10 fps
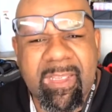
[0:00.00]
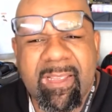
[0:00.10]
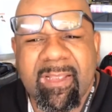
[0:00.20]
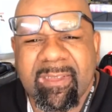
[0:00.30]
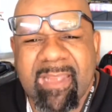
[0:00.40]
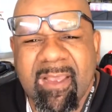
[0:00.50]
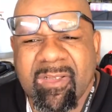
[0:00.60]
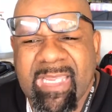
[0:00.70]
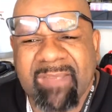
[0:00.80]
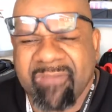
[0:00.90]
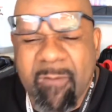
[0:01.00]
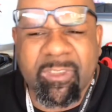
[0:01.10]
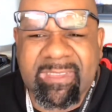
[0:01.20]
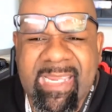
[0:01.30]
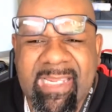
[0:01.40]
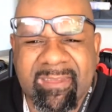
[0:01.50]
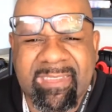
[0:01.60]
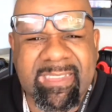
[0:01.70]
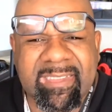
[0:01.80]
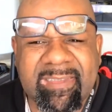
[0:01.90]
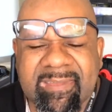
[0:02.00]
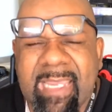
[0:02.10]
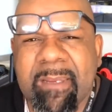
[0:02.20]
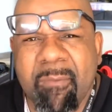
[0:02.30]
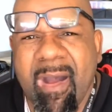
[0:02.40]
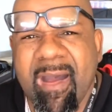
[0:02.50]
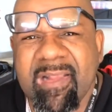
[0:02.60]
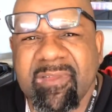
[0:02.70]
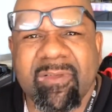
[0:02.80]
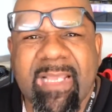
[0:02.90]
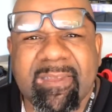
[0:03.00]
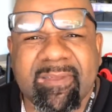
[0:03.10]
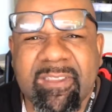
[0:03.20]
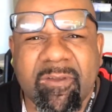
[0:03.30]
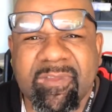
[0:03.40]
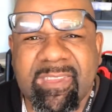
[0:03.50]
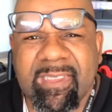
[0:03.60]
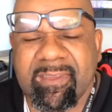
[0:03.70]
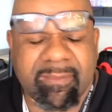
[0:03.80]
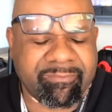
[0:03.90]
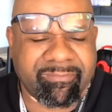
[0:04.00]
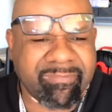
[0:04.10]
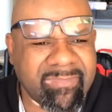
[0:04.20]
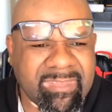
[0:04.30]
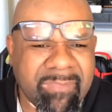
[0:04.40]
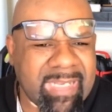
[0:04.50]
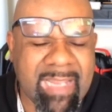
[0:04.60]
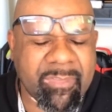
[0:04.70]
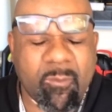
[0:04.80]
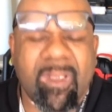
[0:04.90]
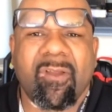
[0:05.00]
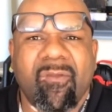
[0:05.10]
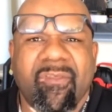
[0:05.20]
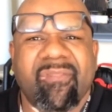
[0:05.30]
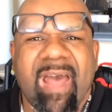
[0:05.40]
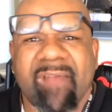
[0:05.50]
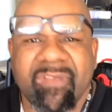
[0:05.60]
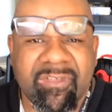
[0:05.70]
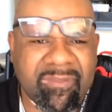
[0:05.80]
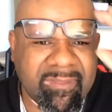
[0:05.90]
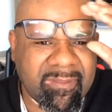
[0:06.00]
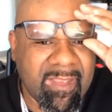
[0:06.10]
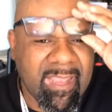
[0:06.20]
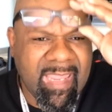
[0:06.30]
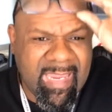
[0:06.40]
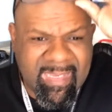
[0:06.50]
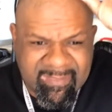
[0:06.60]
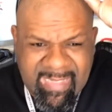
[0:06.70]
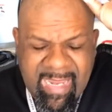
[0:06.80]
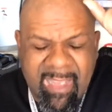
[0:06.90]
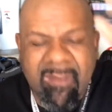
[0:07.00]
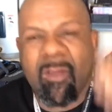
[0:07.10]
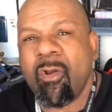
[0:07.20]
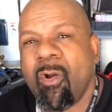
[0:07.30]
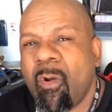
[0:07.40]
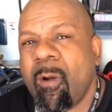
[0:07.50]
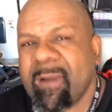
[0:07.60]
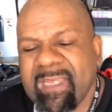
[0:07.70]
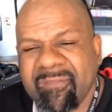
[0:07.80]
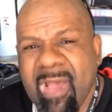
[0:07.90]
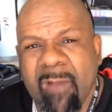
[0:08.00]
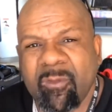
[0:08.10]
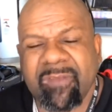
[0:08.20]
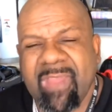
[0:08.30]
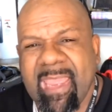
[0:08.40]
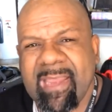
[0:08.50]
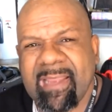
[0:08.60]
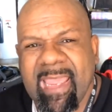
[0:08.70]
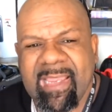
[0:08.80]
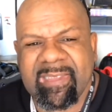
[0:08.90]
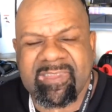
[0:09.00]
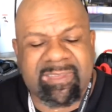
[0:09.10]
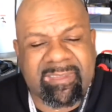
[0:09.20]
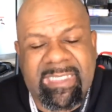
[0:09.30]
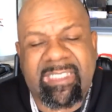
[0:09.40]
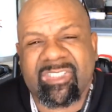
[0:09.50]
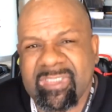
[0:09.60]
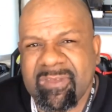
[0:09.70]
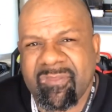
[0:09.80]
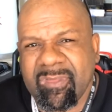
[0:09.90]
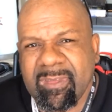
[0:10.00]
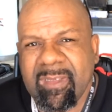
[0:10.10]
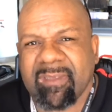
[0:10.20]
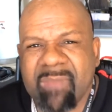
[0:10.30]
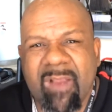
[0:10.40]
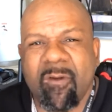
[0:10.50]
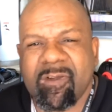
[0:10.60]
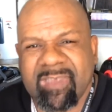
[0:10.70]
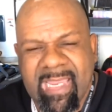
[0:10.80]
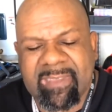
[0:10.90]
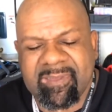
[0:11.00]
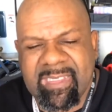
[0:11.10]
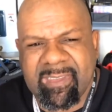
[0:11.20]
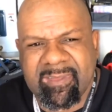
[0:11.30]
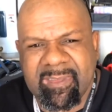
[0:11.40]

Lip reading: Now, if I would have did these same mods on like a Z06, man, I'd be well over 500, hands down. Or if I would have had a stick shift, because my car is an A6,